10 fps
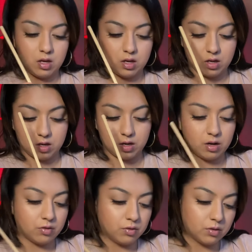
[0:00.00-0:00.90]
and
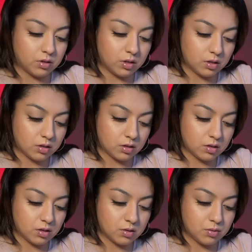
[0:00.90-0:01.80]
carefully
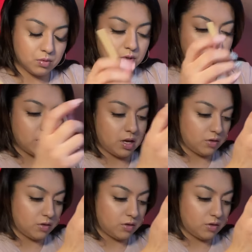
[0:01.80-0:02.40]
push it as